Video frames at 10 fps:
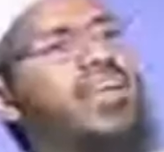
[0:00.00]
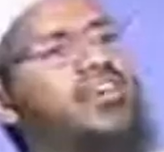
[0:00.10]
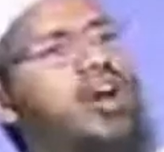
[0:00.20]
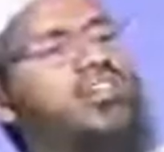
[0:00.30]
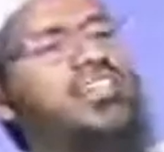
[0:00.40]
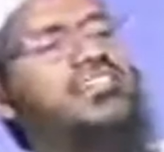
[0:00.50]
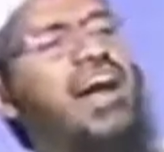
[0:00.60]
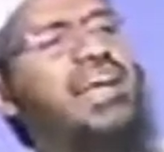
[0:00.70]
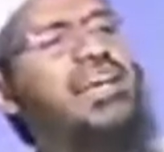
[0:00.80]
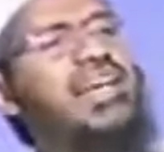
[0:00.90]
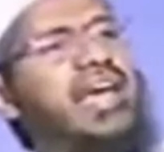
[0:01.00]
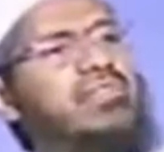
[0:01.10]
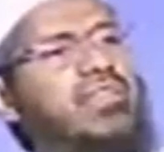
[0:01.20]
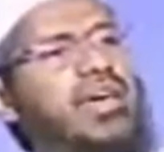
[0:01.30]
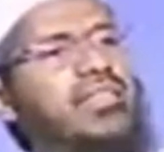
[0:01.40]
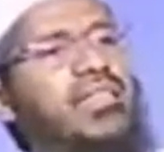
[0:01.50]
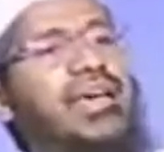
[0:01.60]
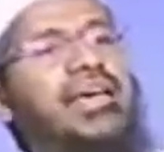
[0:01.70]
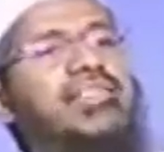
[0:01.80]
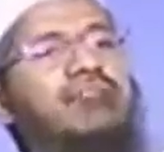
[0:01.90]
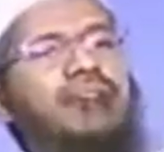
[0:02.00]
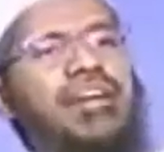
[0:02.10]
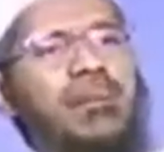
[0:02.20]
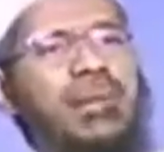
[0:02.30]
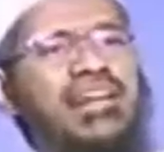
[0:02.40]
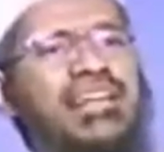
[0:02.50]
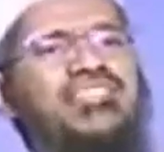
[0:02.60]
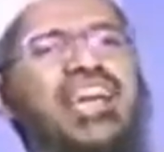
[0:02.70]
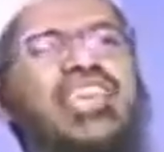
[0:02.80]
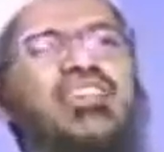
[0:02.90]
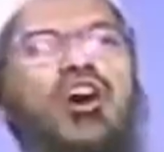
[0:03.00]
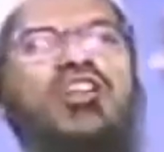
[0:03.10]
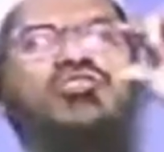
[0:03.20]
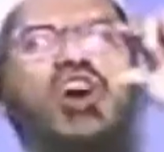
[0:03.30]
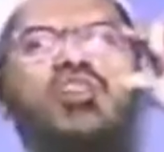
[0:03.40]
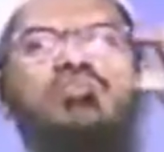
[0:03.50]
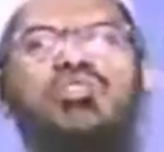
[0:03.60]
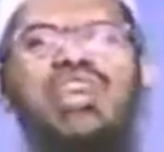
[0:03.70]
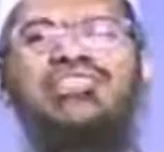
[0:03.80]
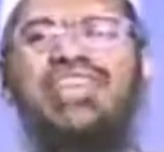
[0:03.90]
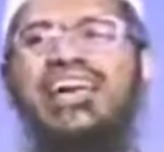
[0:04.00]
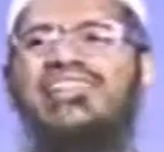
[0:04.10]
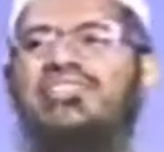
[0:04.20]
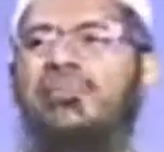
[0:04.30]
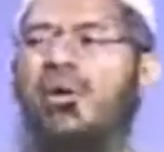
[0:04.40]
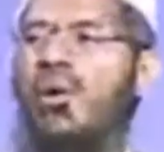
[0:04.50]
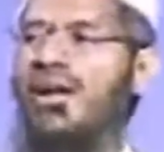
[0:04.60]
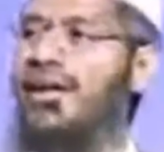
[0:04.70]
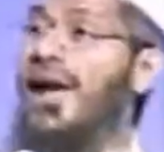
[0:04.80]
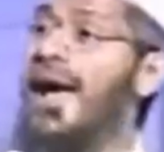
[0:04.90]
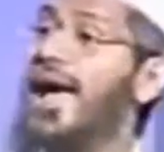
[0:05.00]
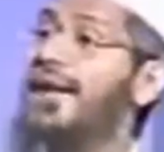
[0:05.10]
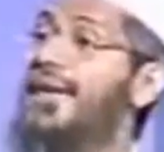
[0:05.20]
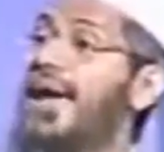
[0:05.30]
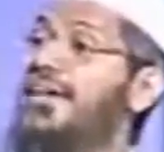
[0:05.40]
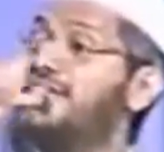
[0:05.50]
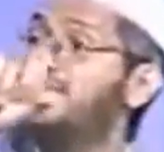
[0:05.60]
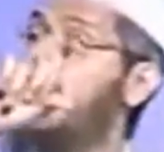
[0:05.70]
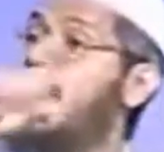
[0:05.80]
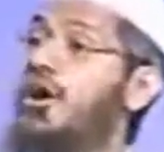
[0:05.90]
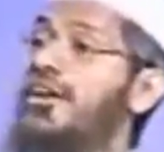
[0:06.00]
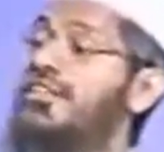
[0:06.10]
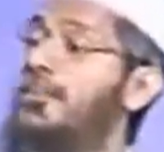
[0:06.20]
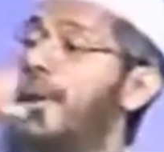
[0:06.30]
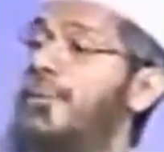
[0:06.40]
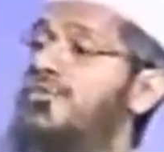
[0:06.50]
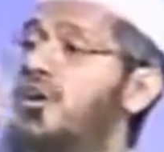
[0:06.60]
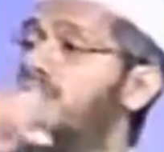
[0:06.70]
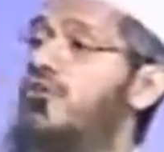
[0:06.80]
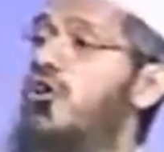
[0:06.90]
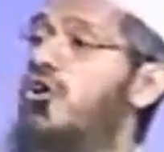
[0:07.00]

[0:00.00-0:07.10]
that Dr. Zakir Naik says he's a fundamentalist and he calls George Bush as terrorist number one. Headlines in the papers of